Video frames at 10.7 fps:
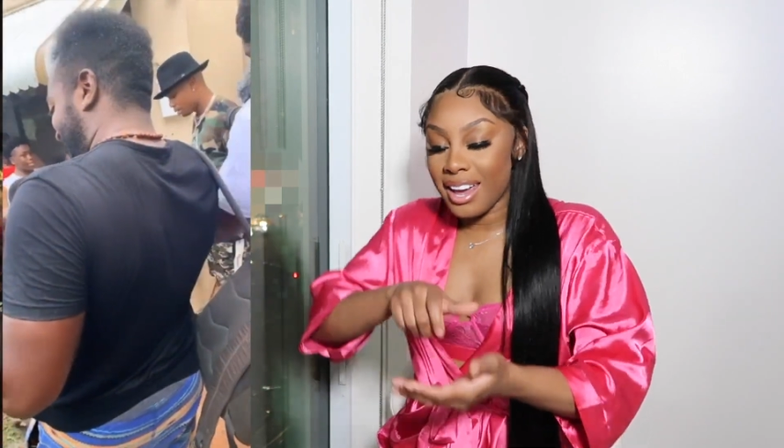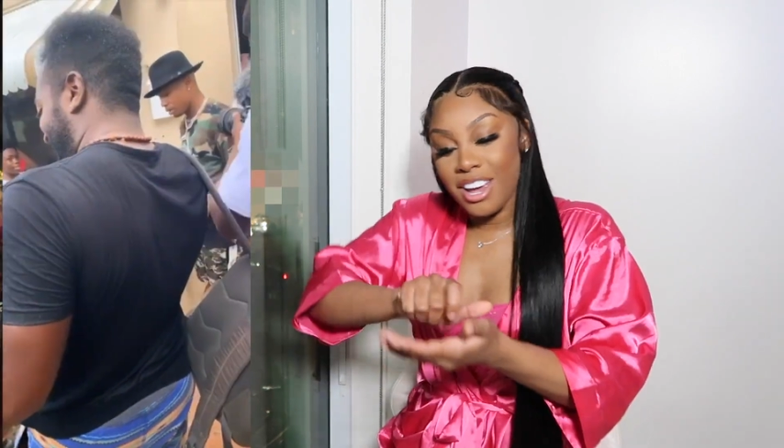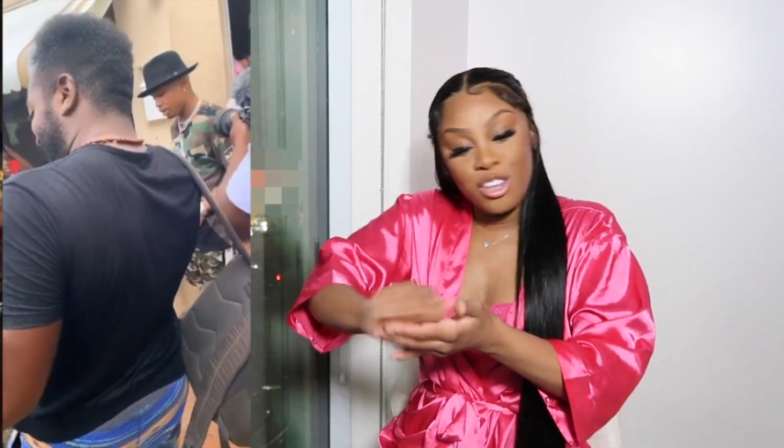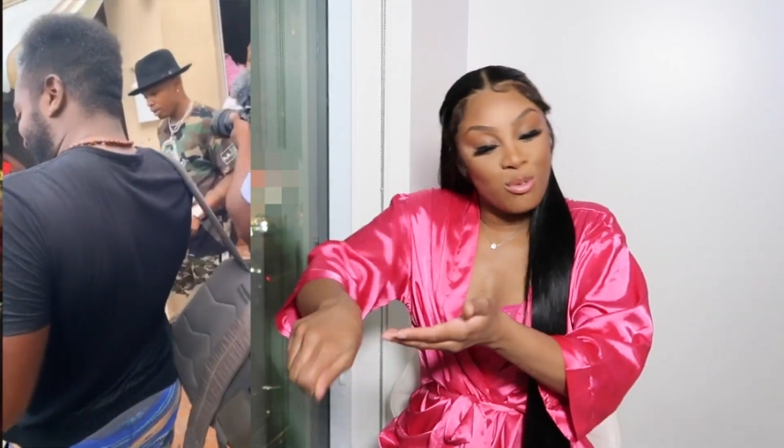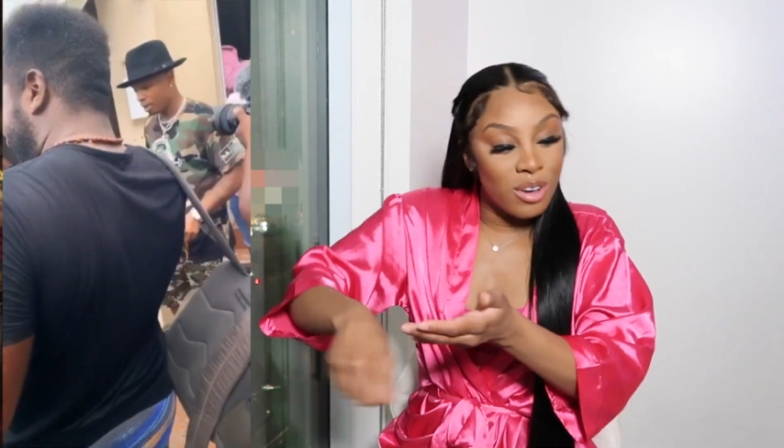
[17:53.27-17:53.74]

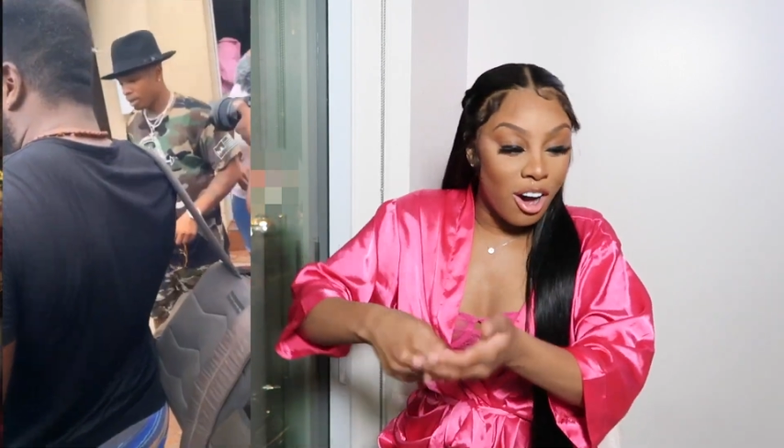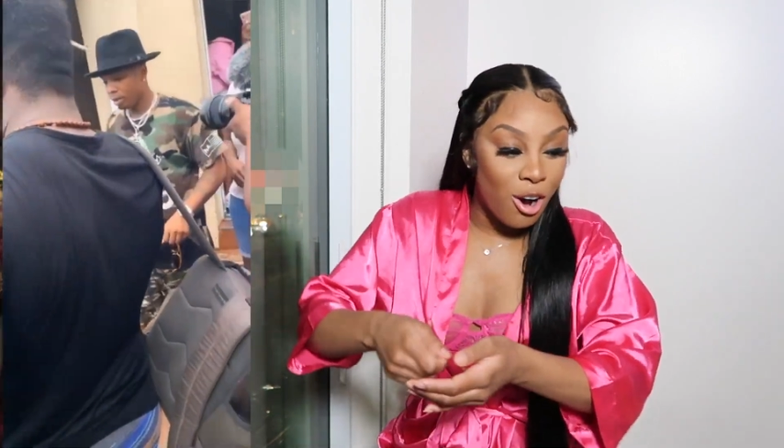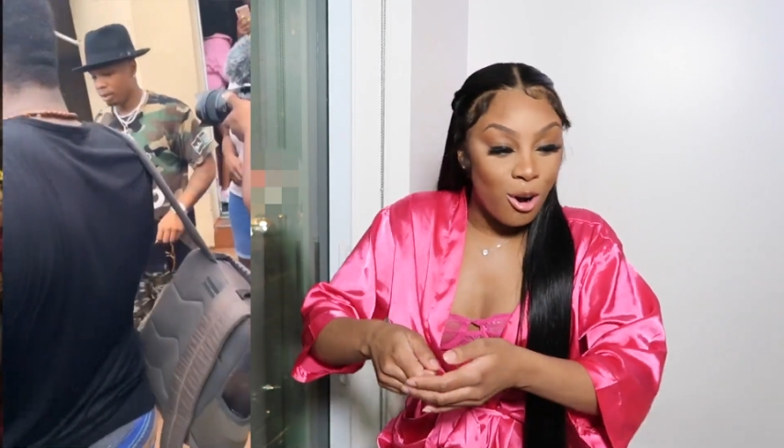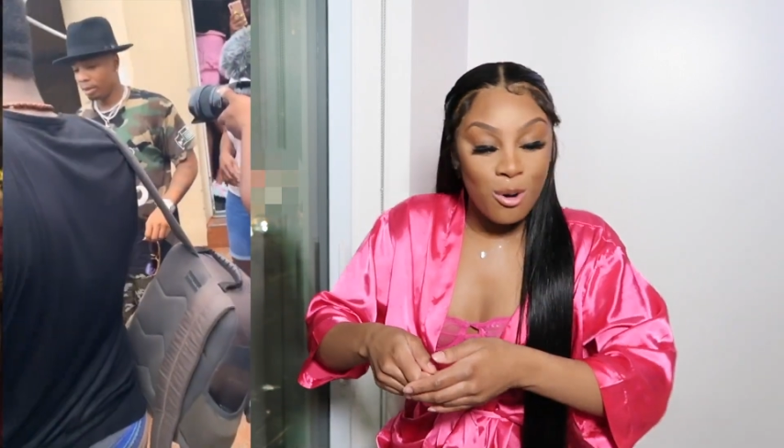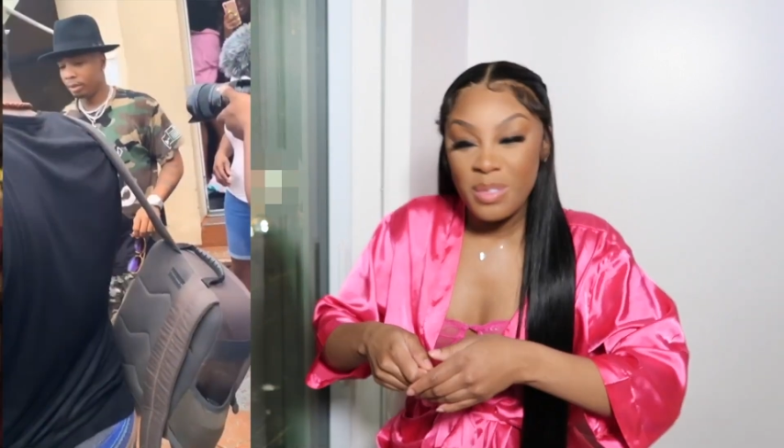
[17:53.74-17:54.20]
Here you
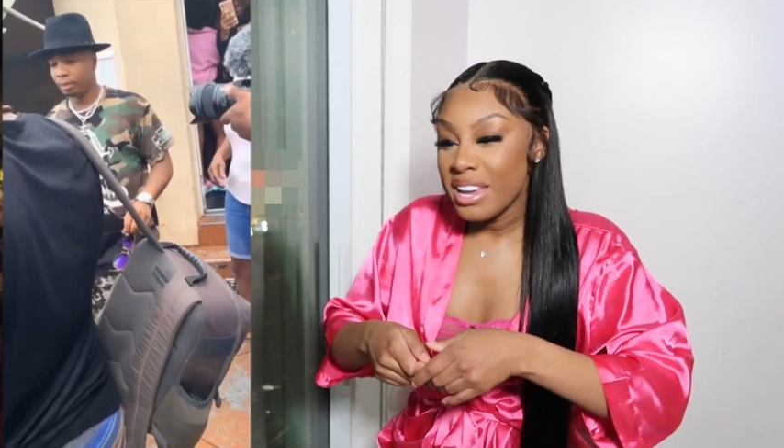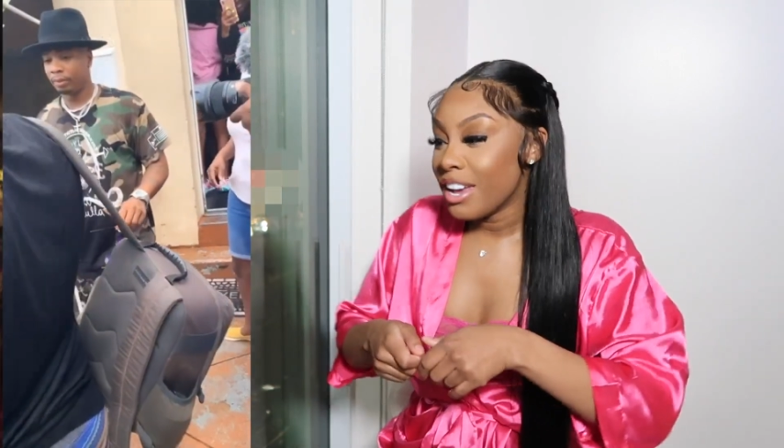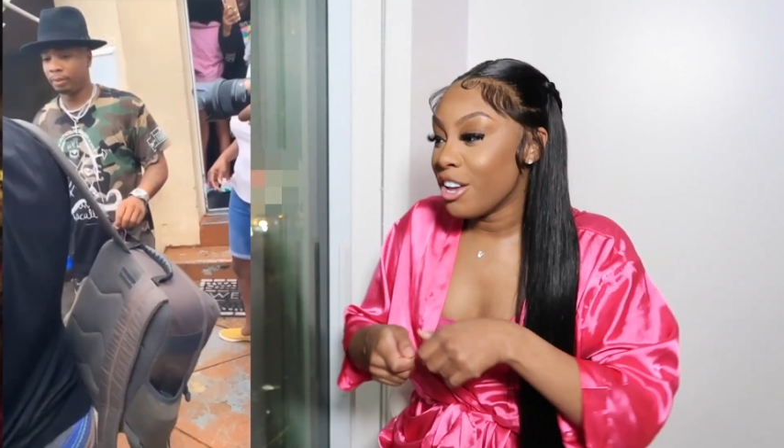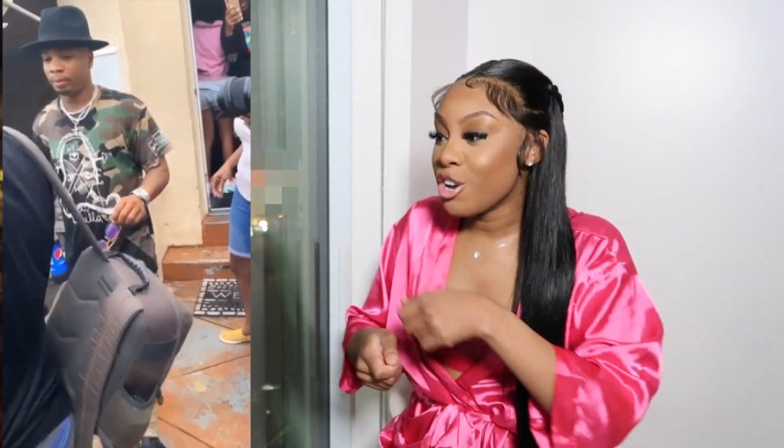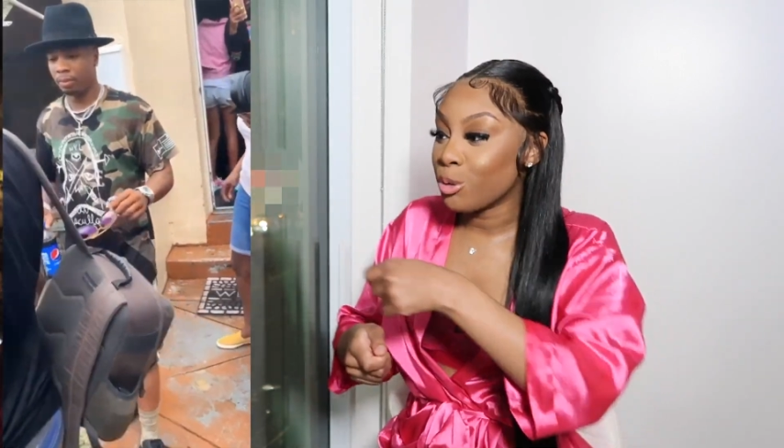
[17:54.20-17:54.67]
go,
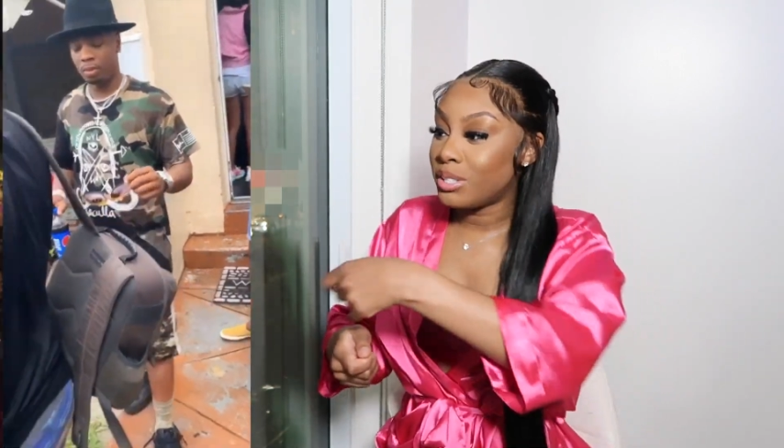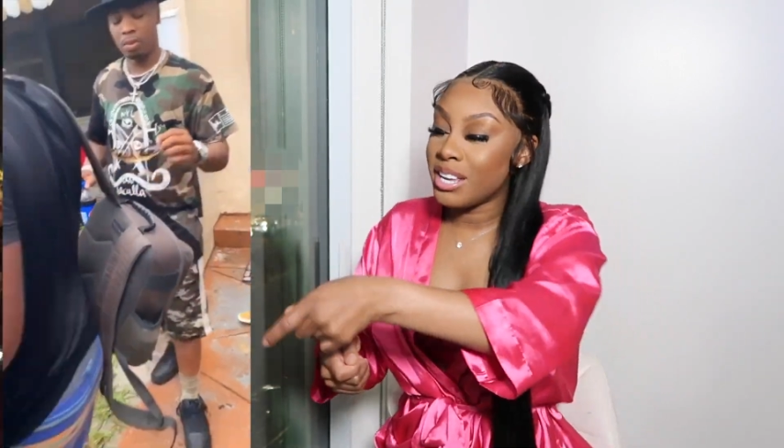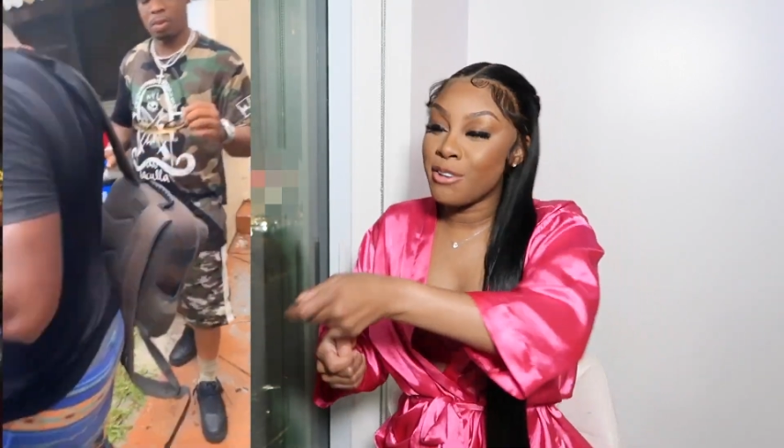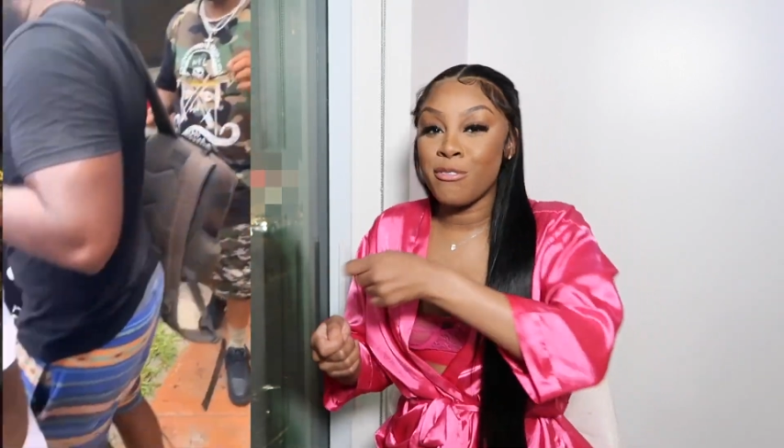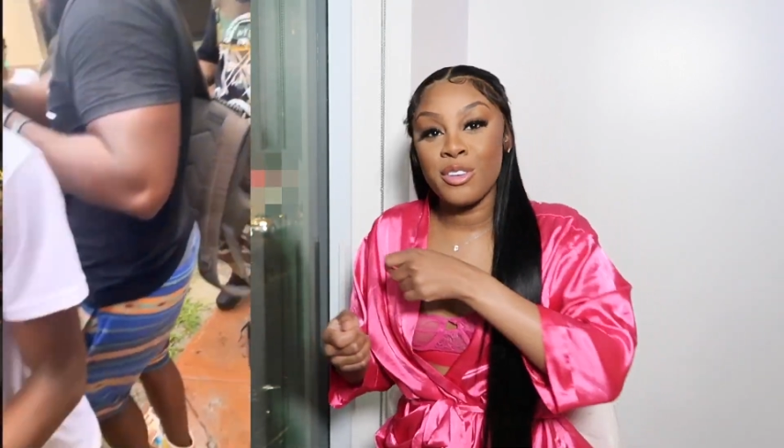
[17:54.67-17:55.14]
he go
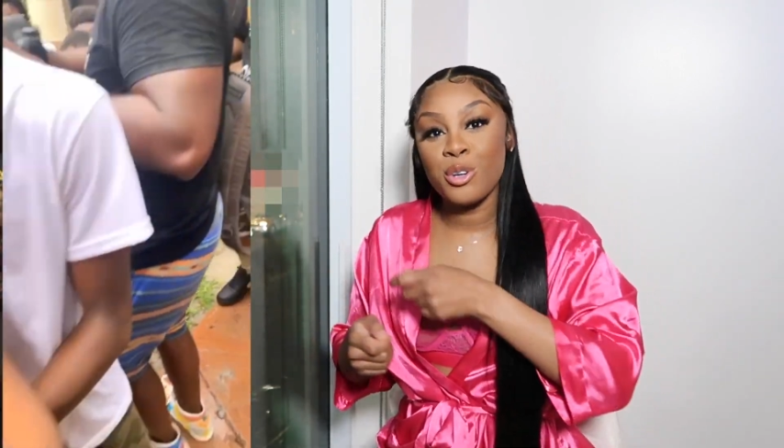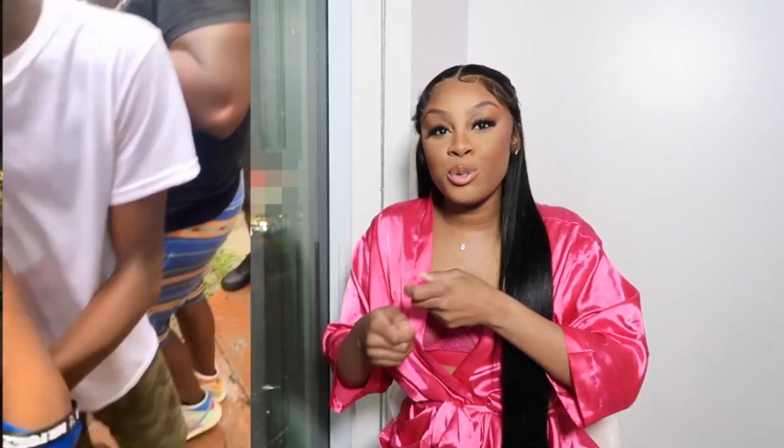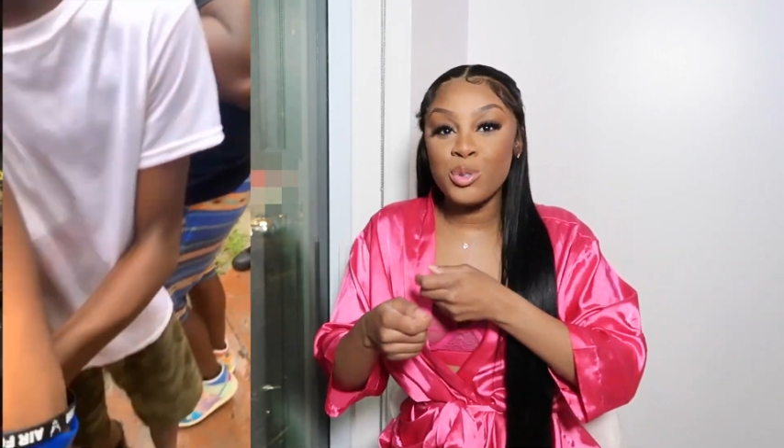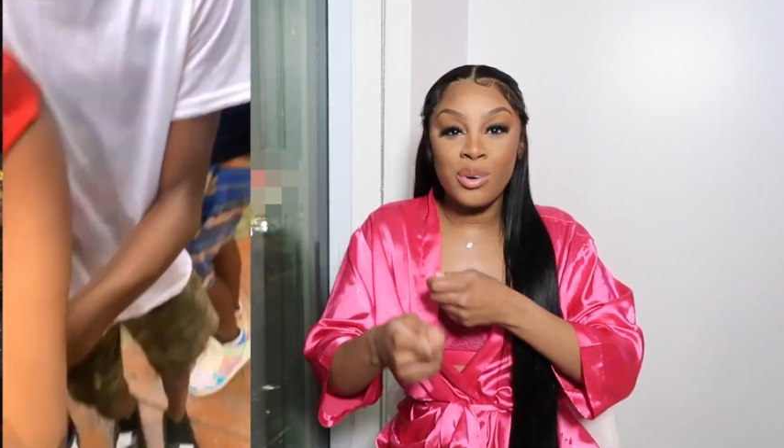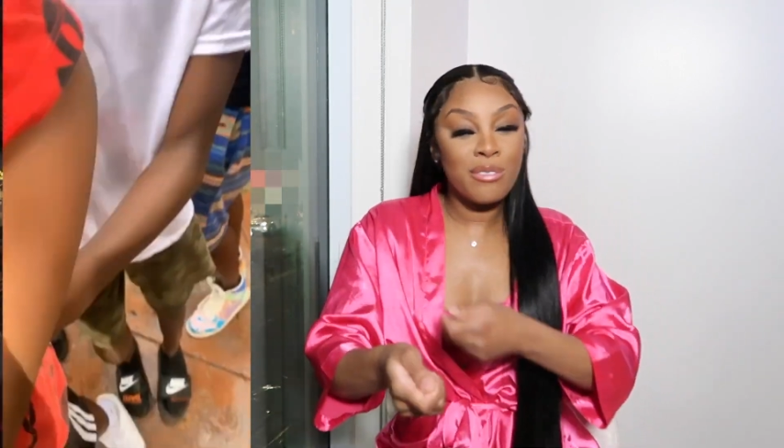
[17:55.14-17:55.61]
10 for you,
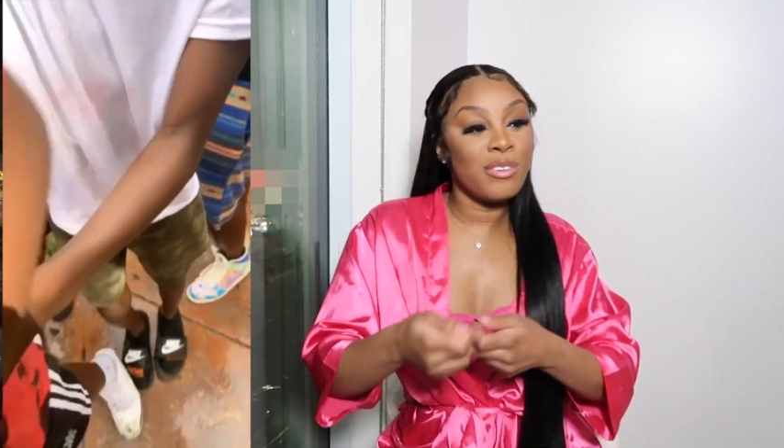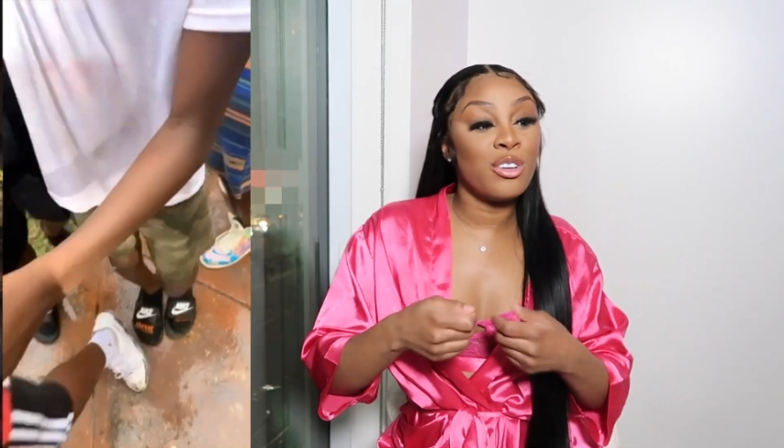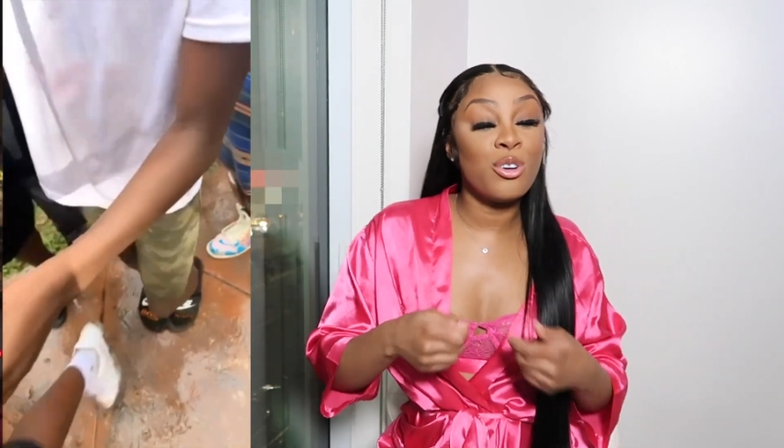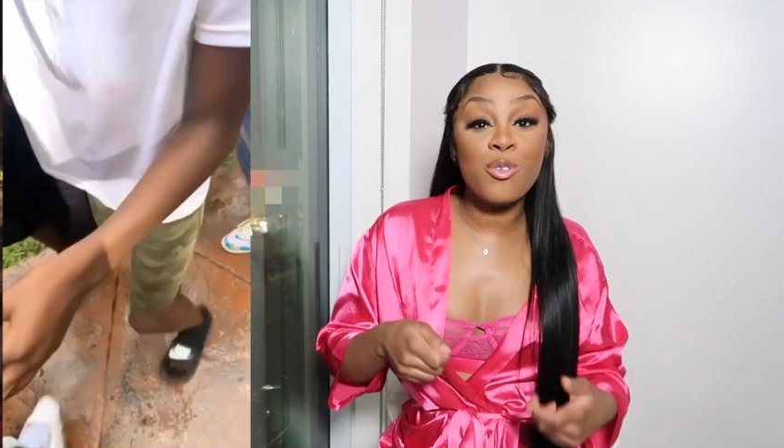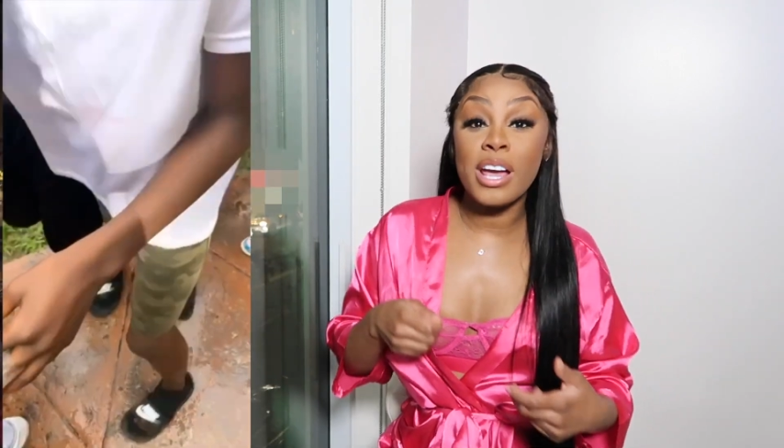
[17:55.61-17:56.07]
20 for
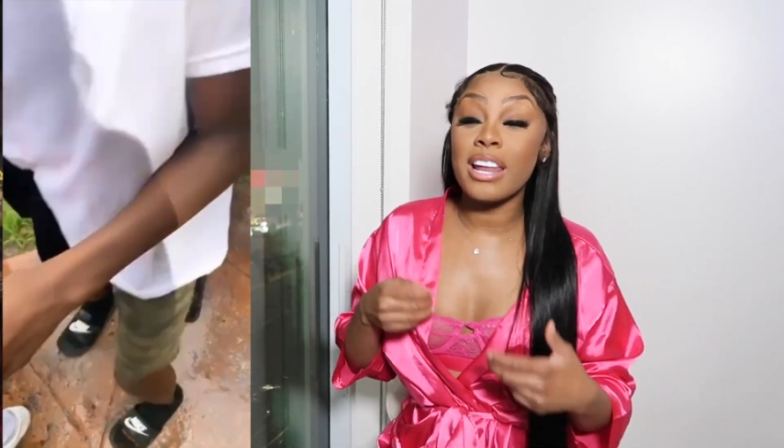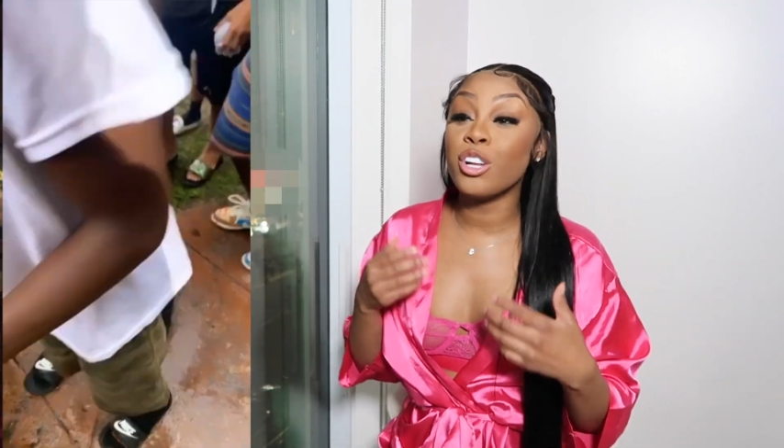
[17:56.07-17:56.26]
you.